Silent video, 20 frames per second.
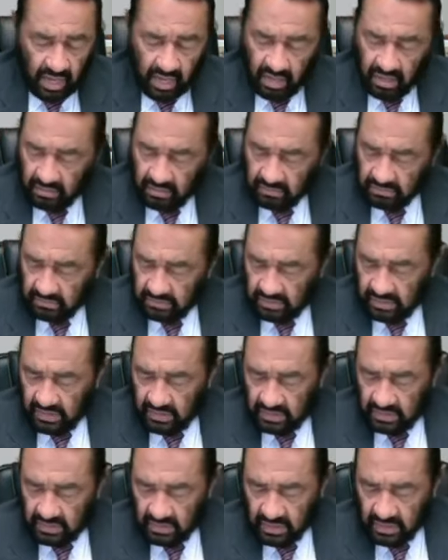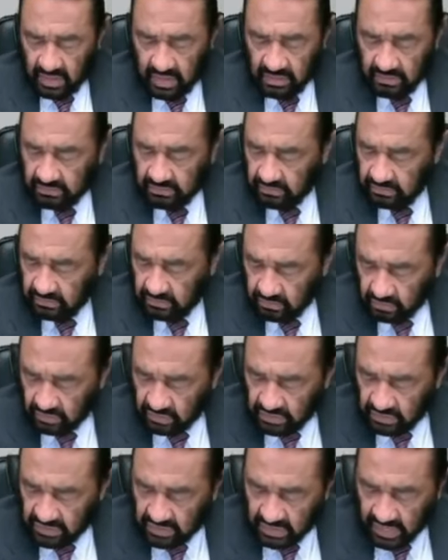Uh, um, it uh,
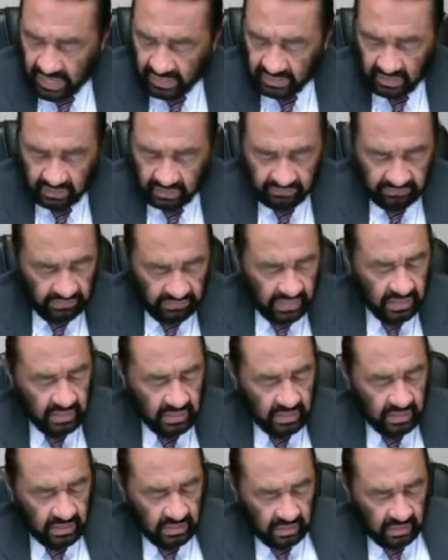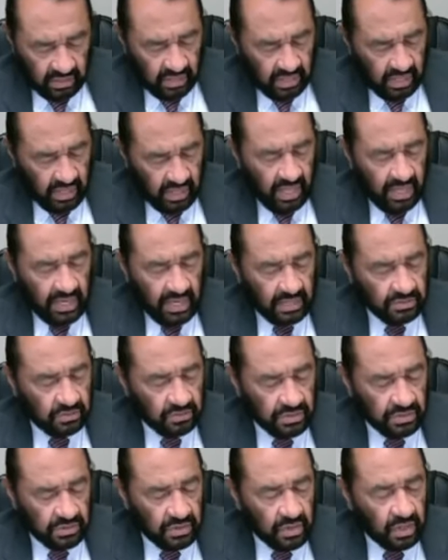did not get funded, and as
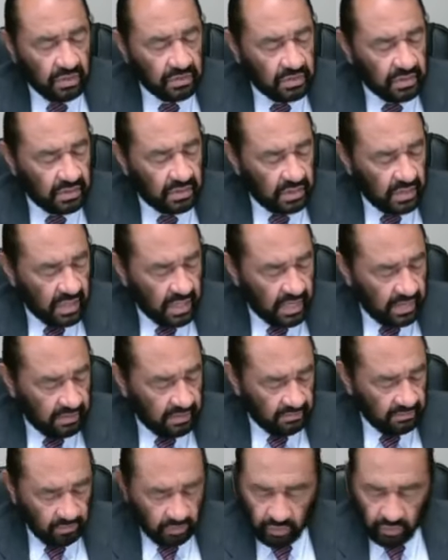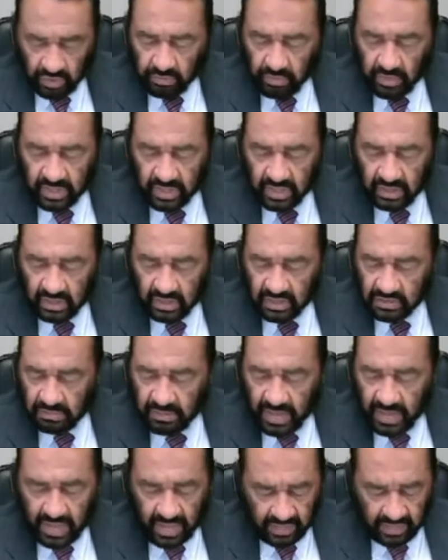a result, um, we're bringing this
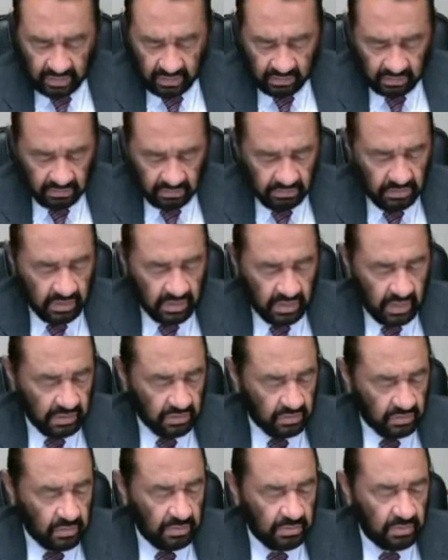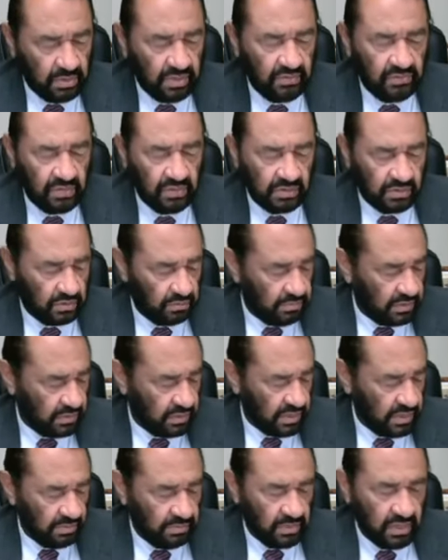back because we believe this would be
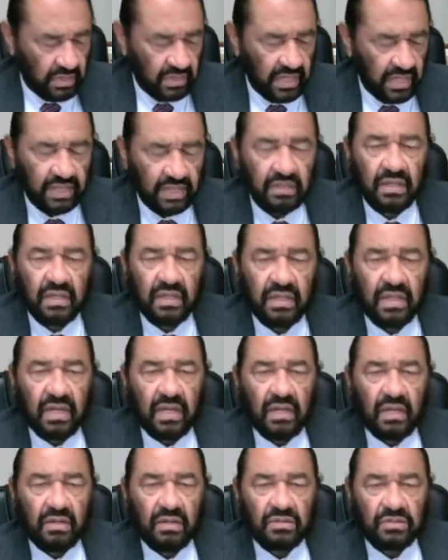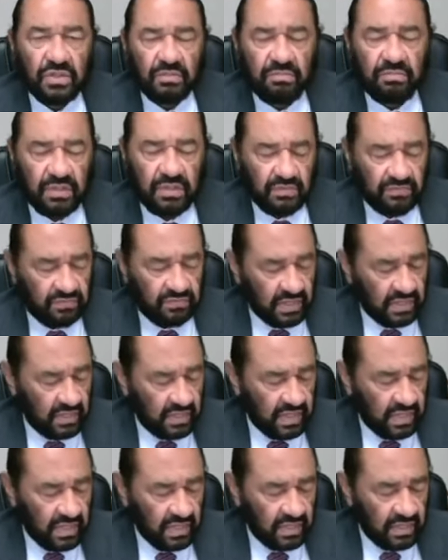something that should be
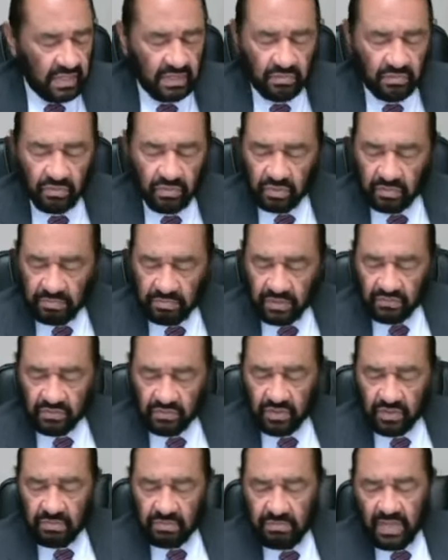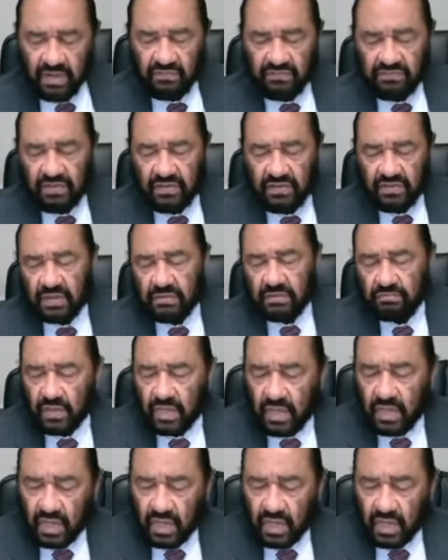funded and it will be of great benefit.